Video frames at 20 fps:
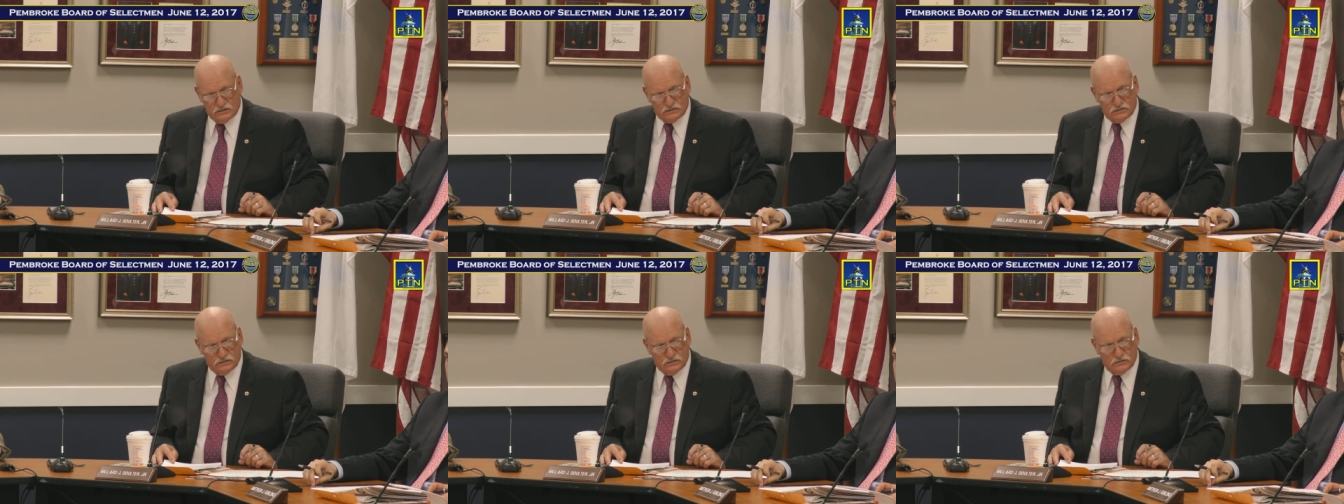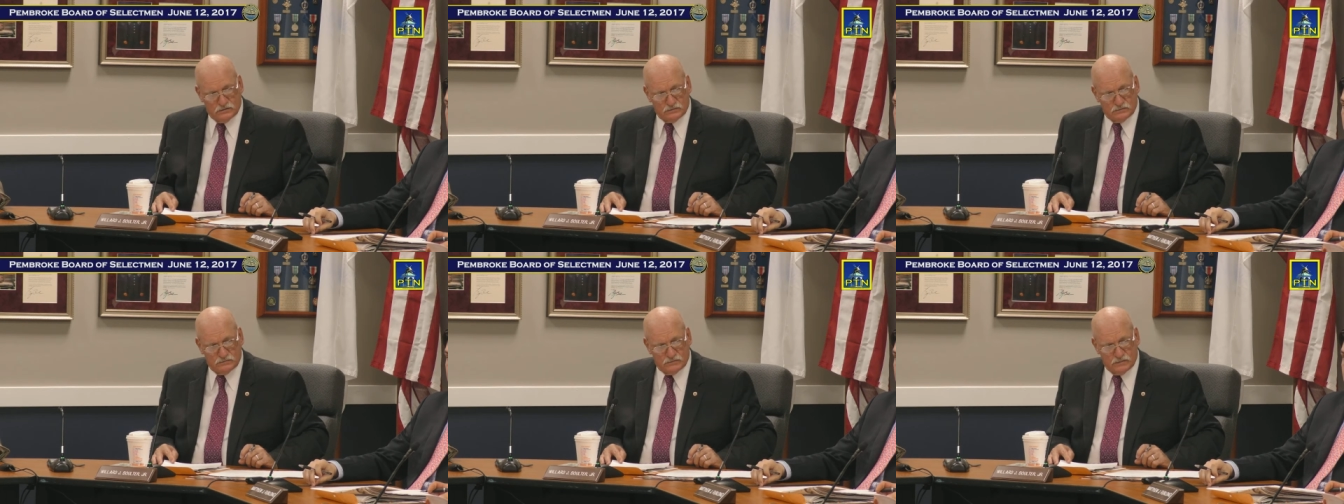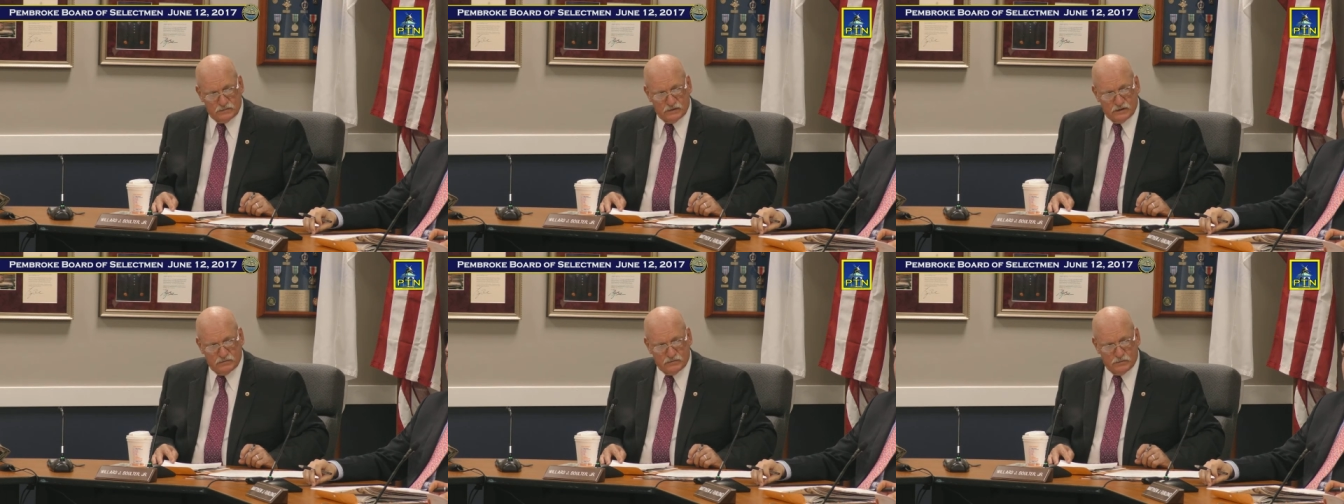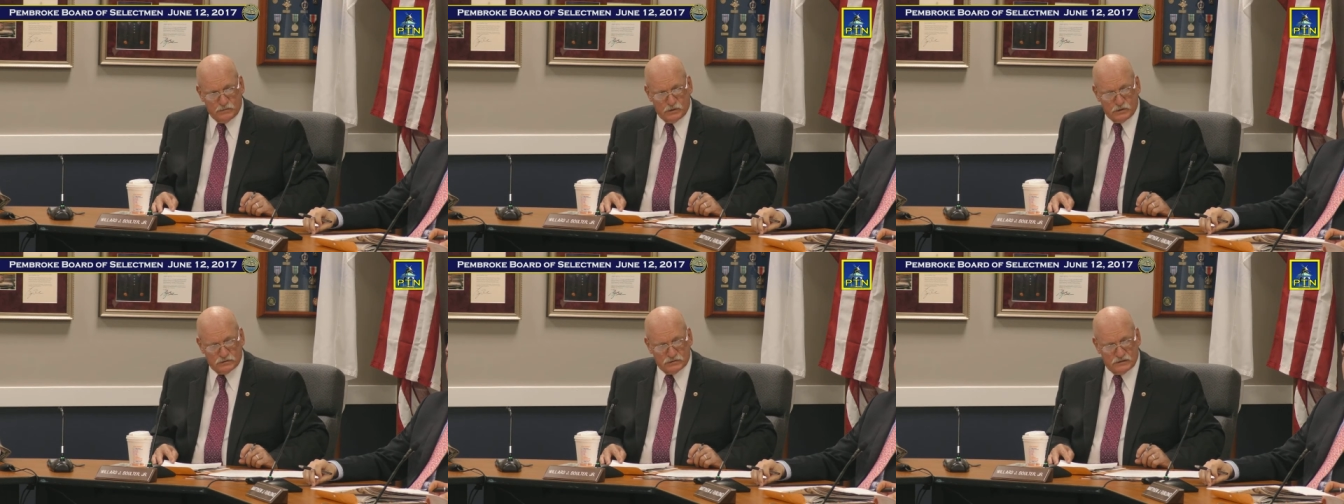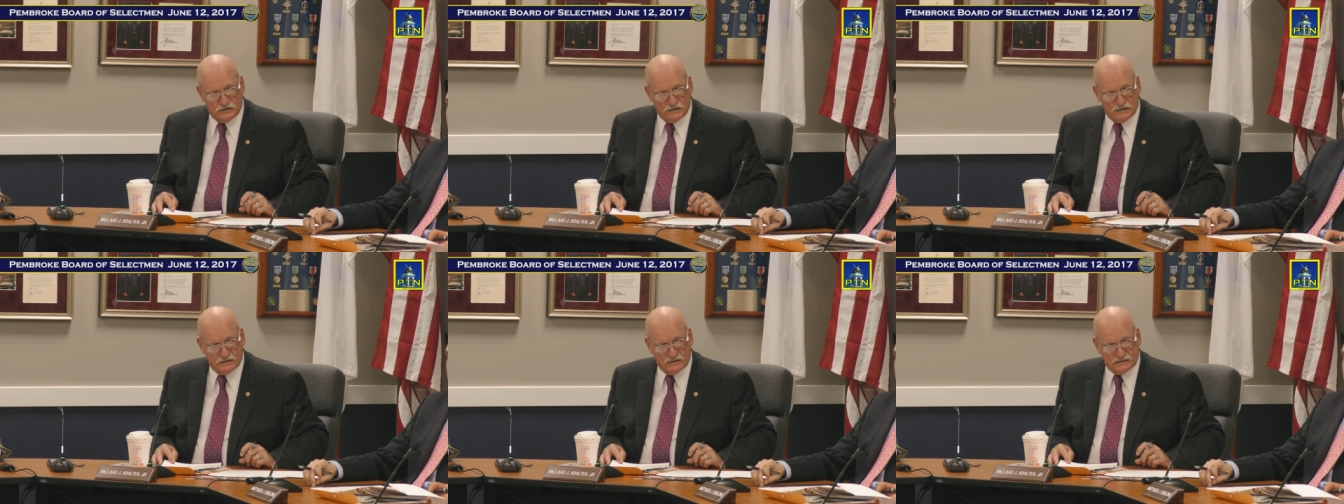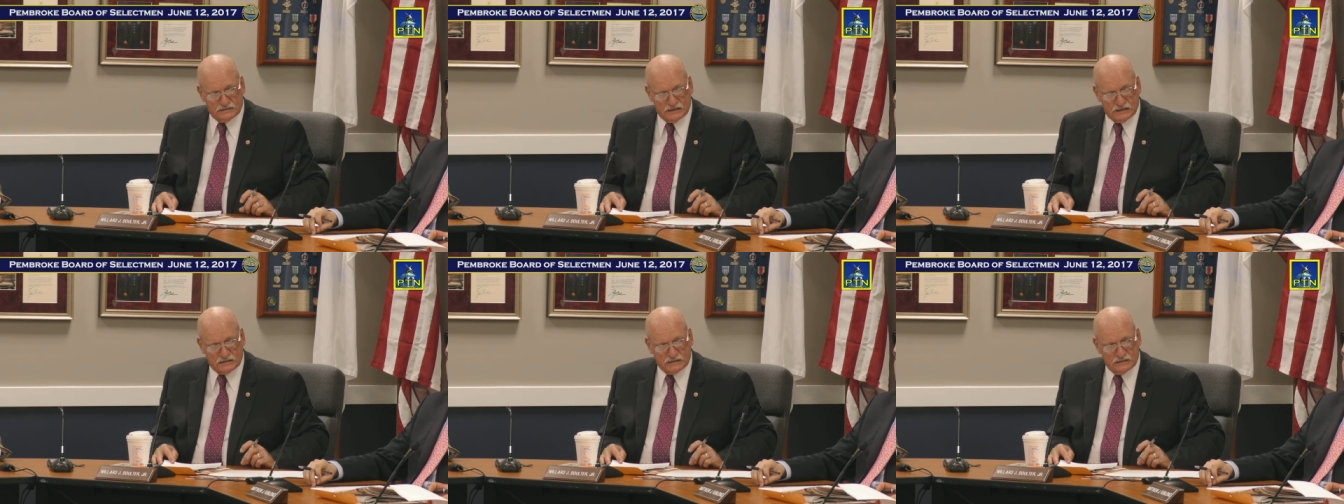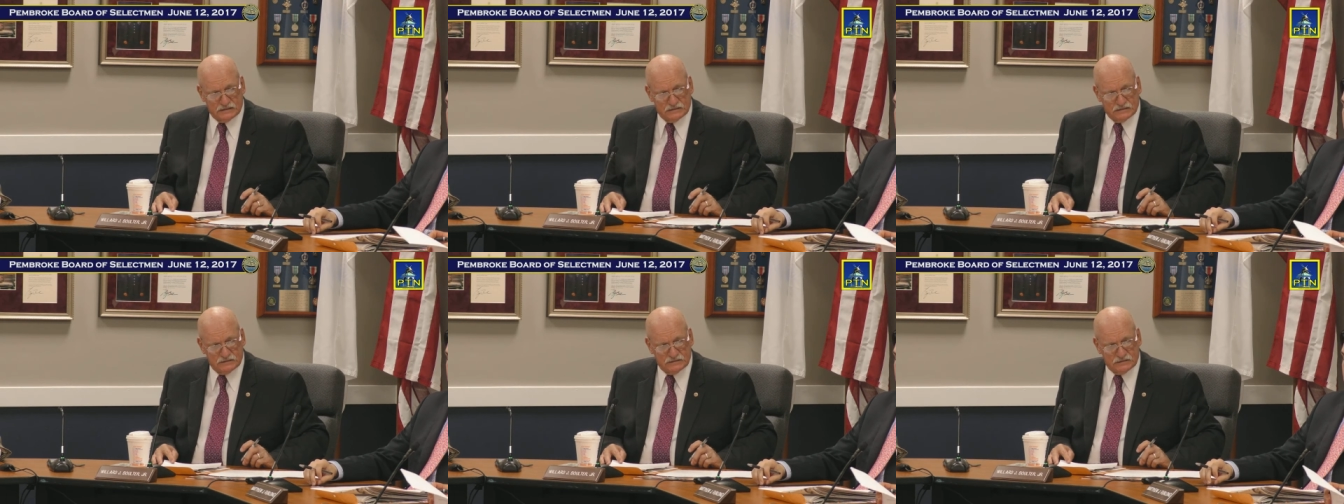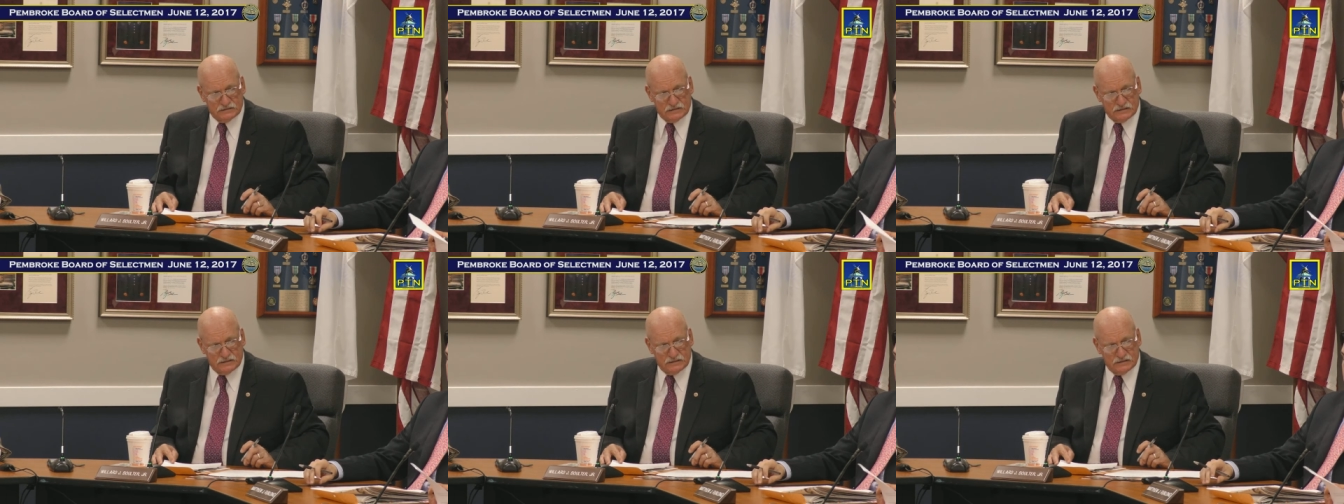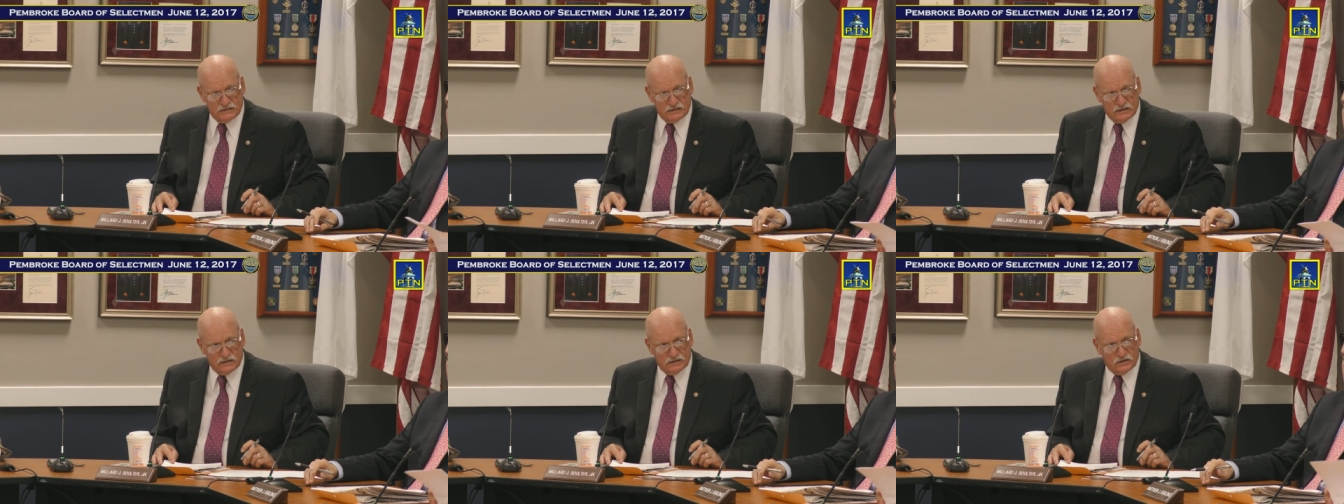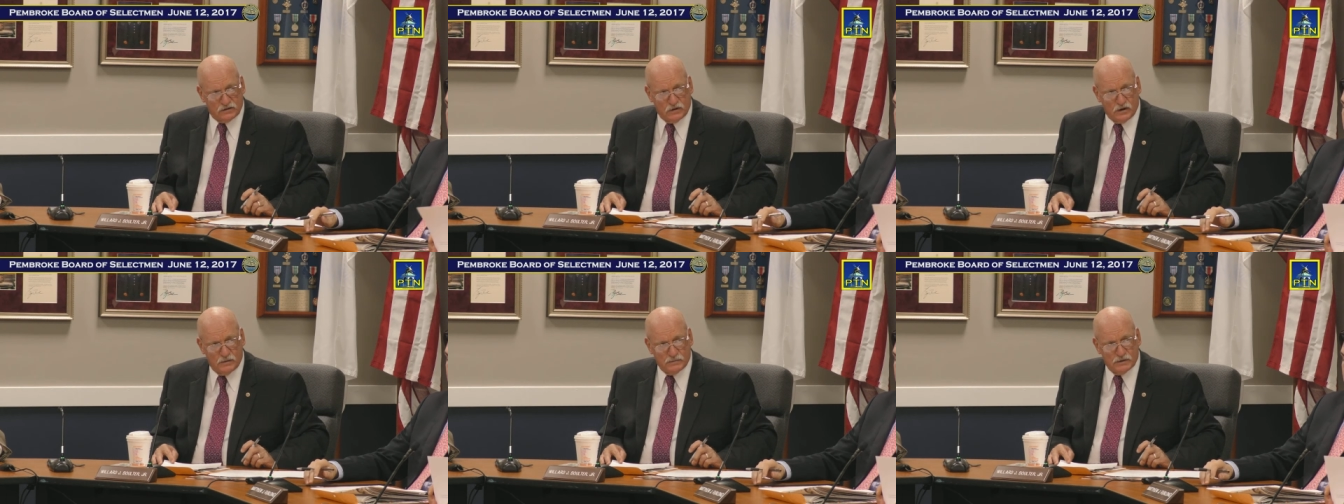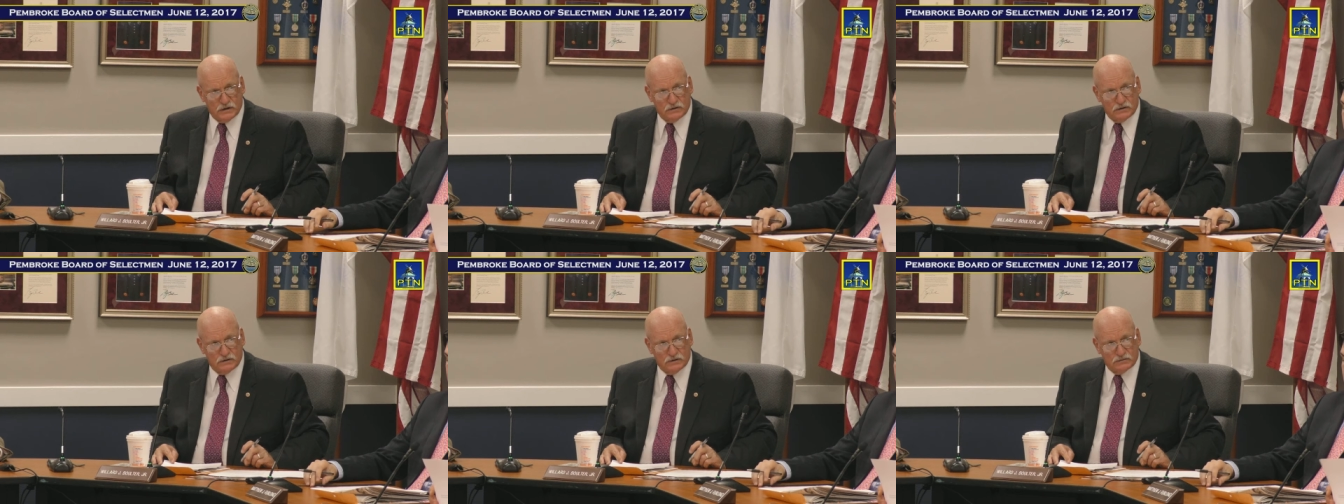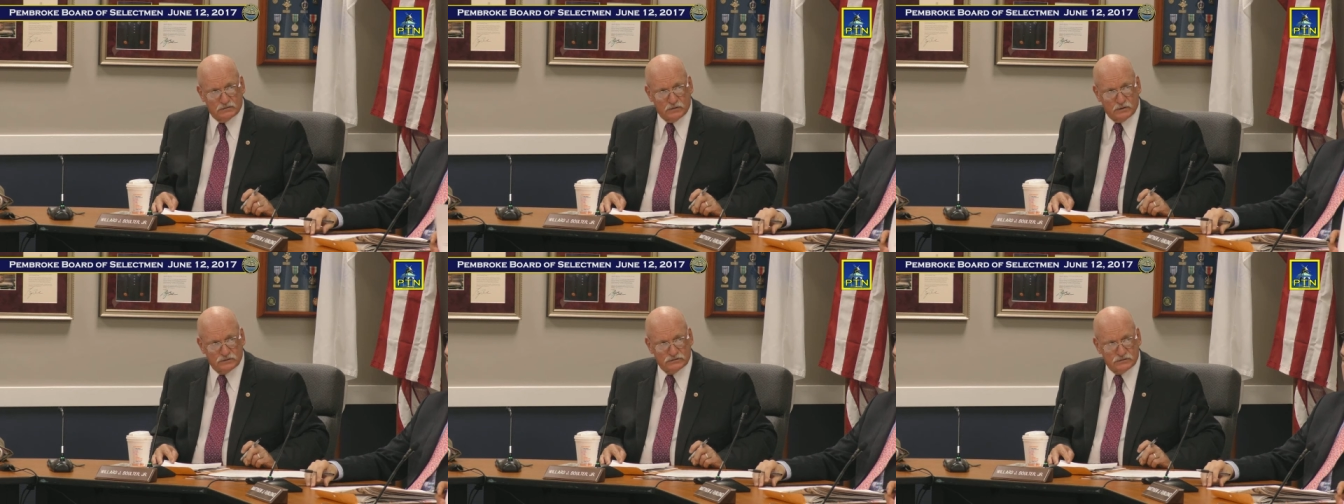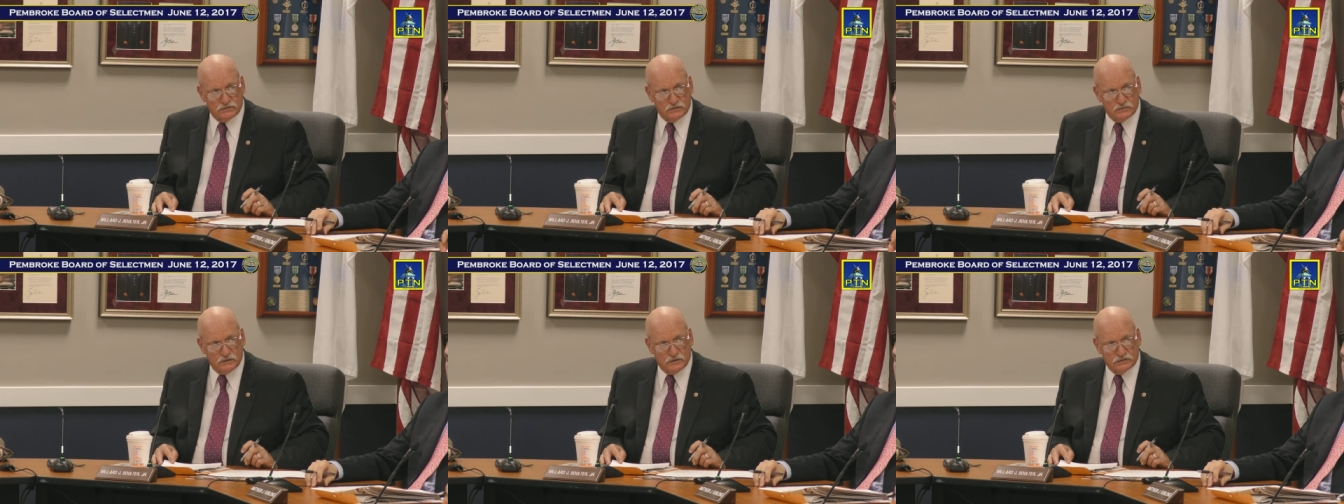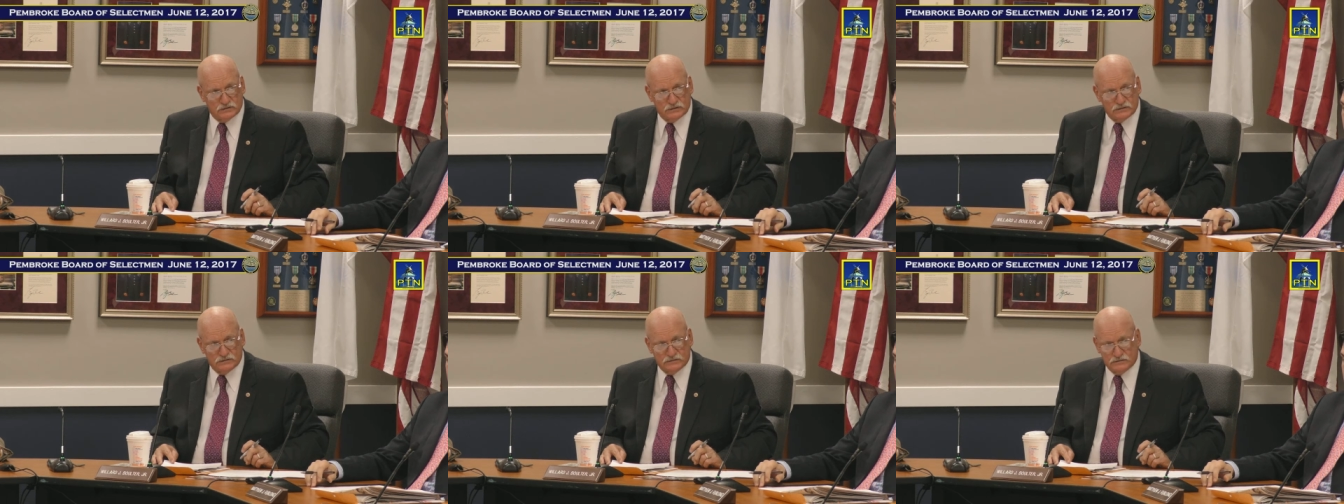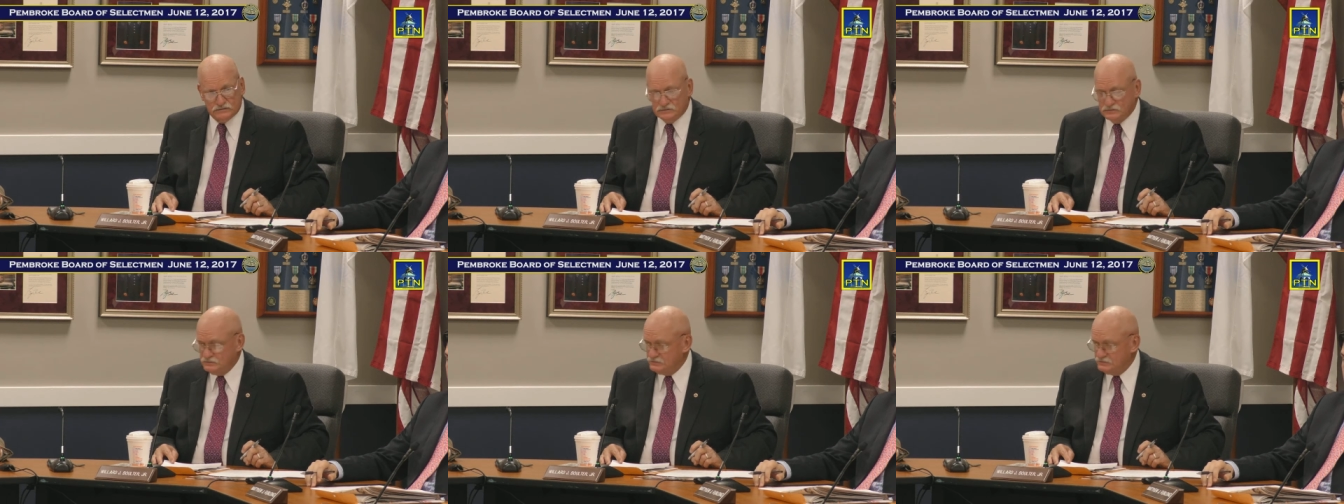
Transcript: So we have a motion and a second. Is there any other comment or question about this?